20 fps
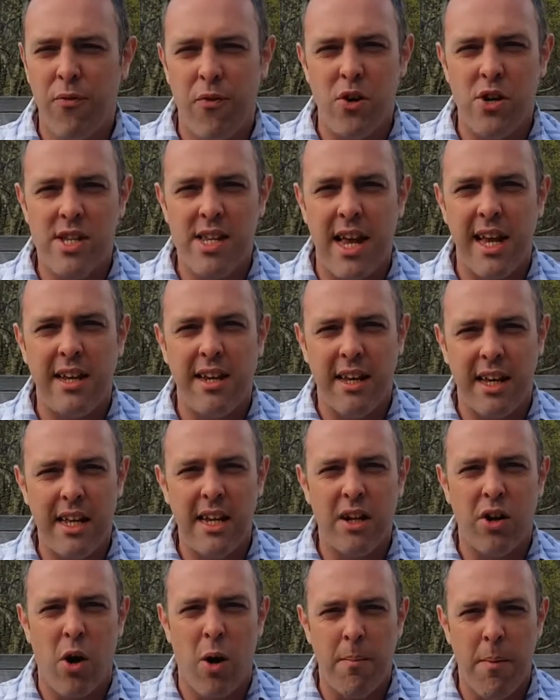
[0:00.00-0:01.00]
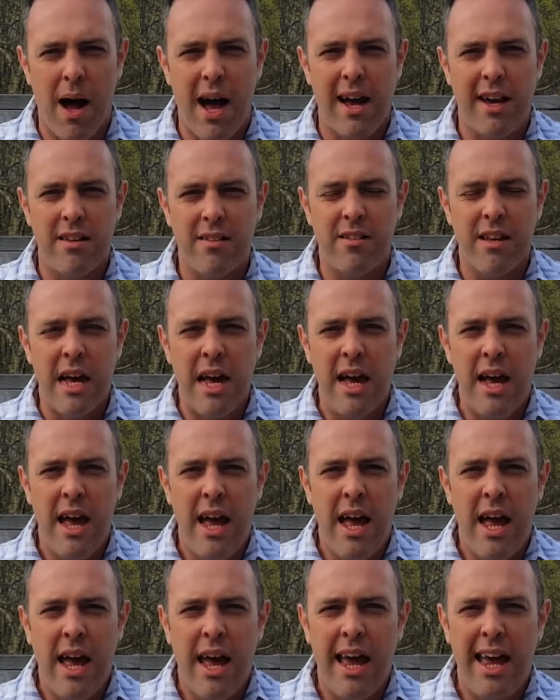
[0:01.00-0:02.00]
Satan to get in our minds
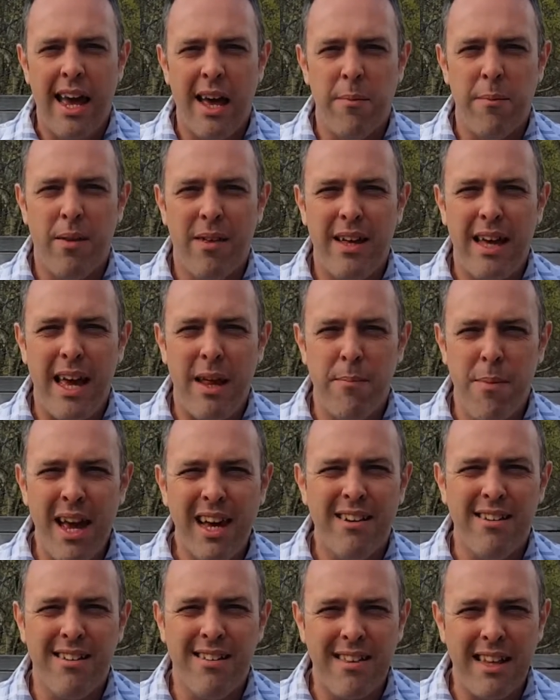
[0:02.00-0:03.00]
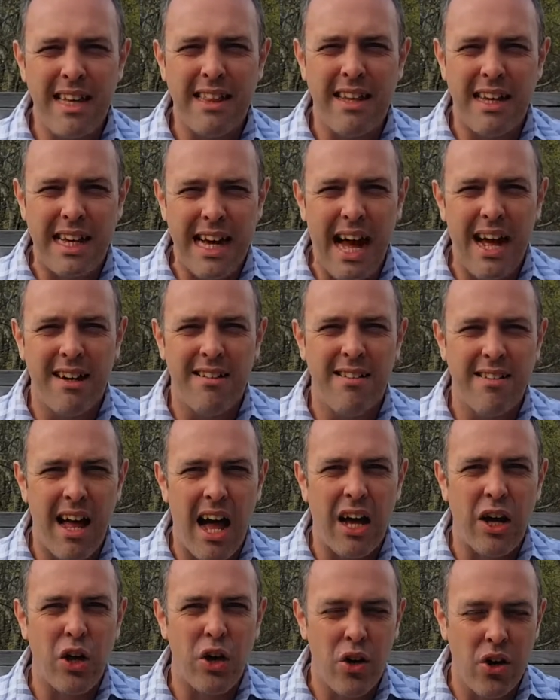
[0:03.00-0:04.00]
and make us think that God is
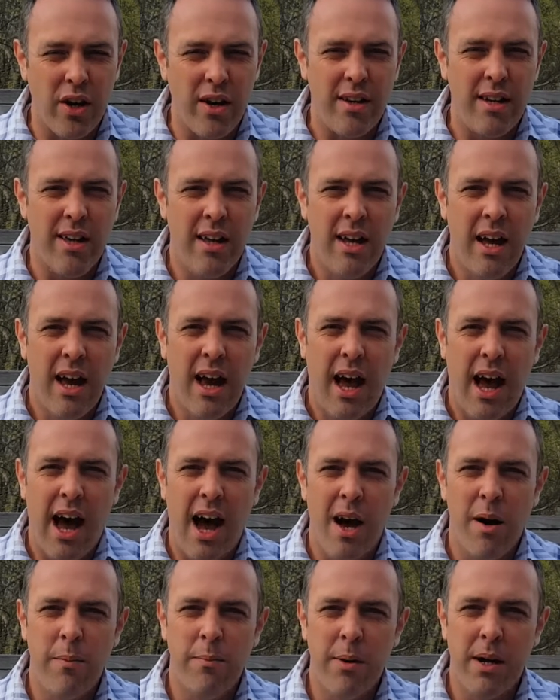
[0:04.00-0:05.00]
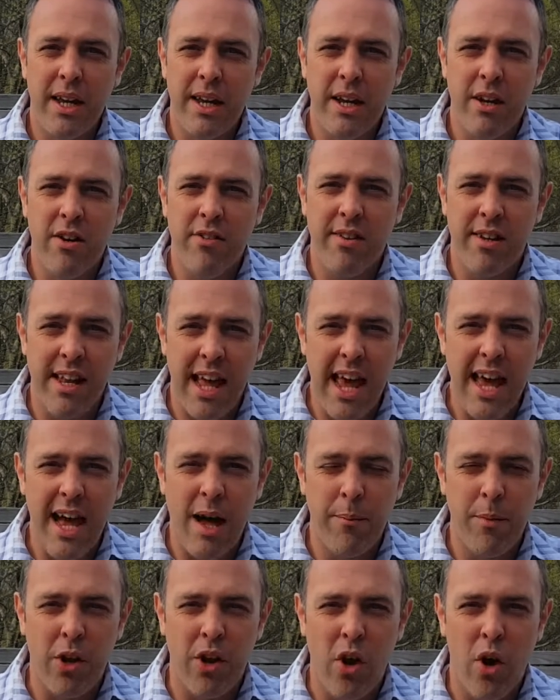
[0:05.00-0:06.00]
not good. But here today,
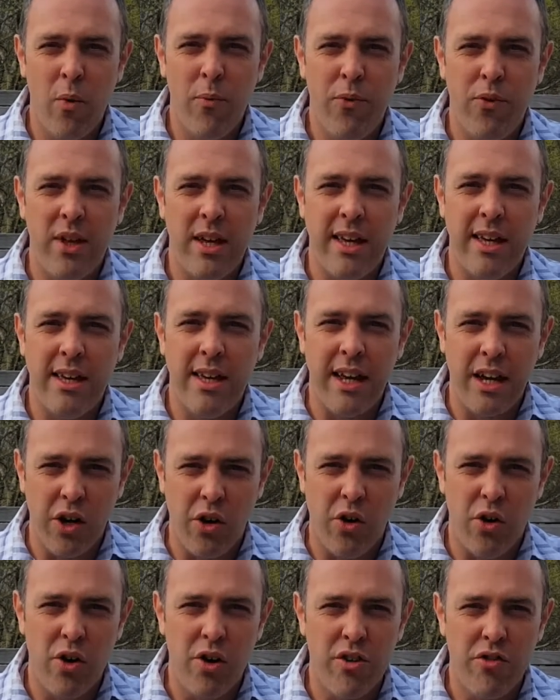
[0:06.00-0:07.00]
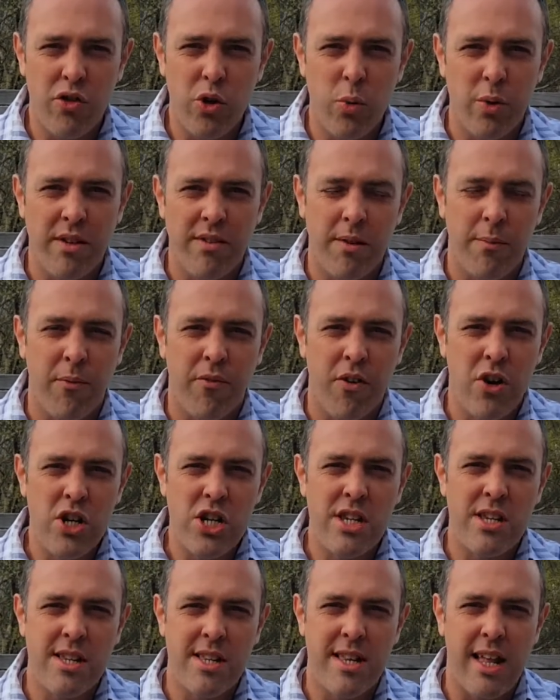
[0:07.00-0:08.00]
I'm going to hopefully encourage you with some
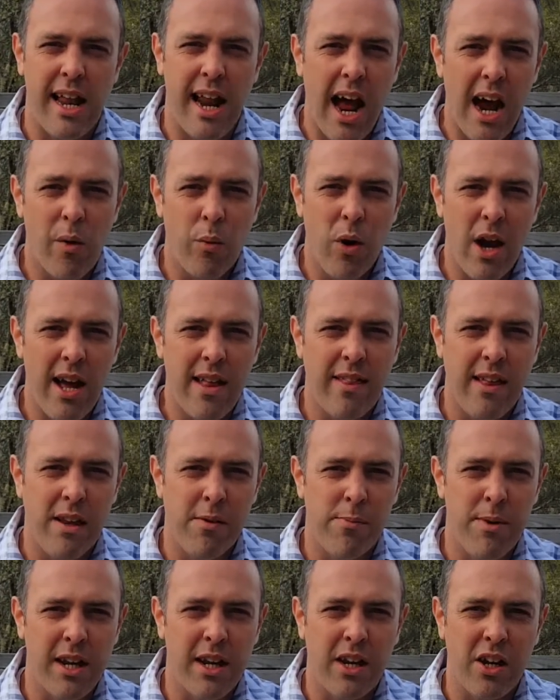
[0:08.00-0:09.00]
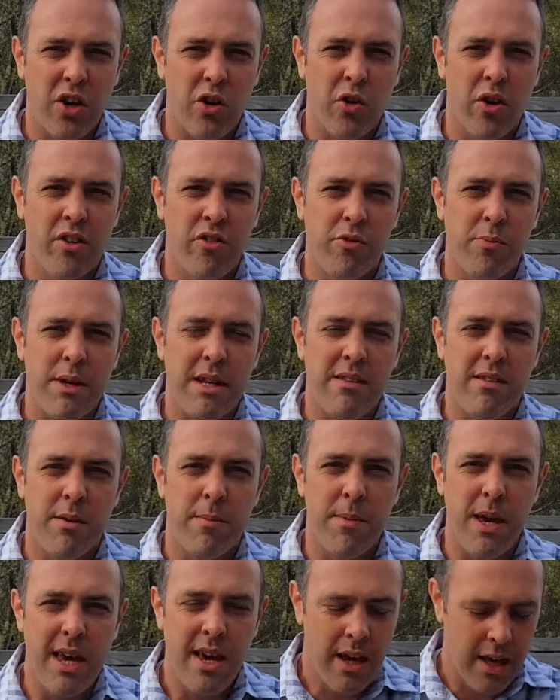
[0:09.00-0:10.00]
verses that I read that have been encouragement to
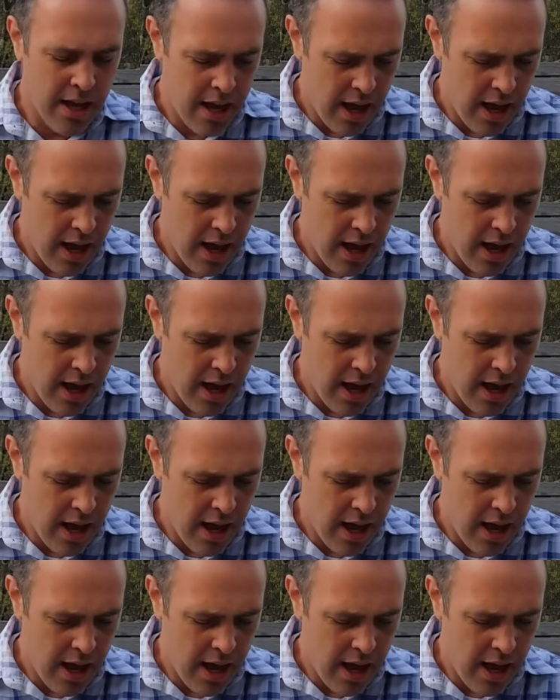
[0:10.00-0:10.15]
me.